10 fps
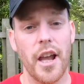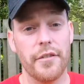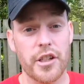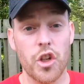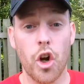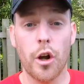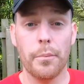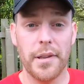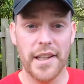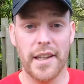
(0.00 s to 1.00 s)
If it's not
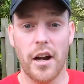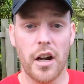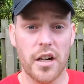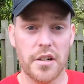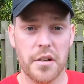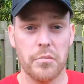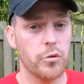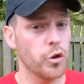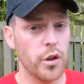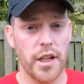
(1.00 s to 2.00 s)
completely hard,
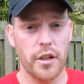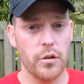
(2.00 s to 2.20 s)
don't let it